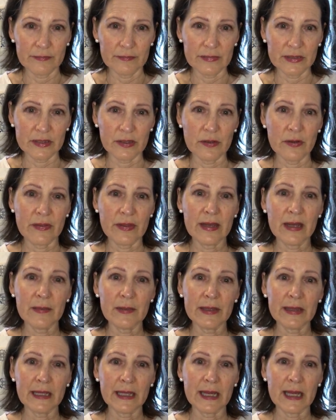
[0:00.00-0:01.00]
So you think
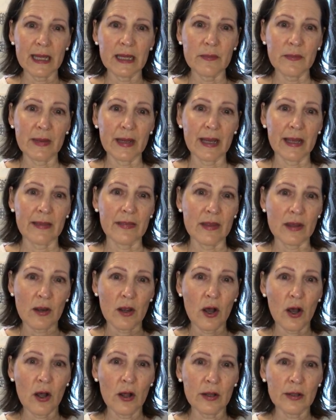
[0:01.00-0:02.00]
about the heat being in the
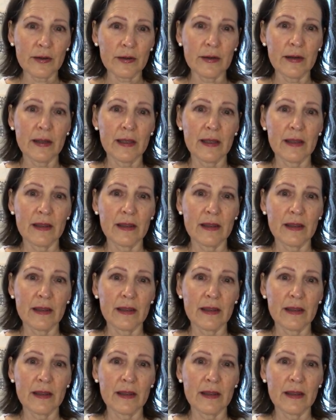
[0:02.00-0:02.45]
collar,